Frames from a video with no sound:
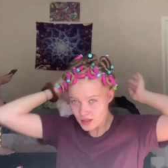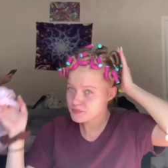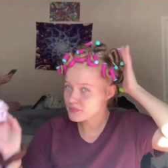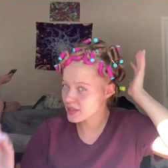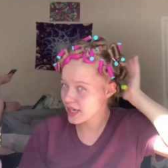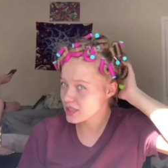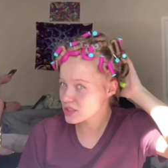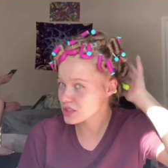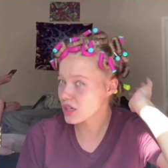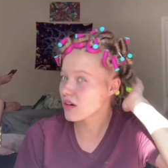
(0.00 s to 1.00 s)
they're
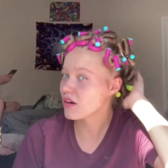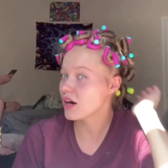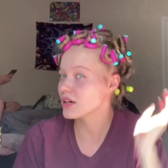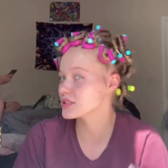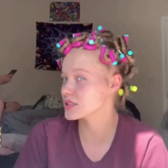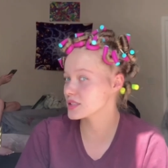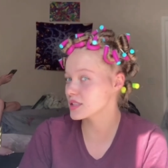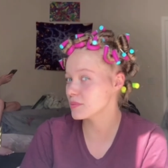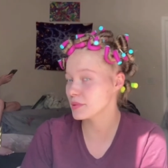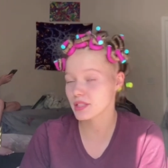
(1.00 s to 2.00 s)
so hard to
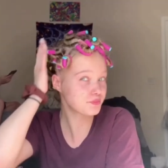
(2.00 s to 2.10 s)
sleep in.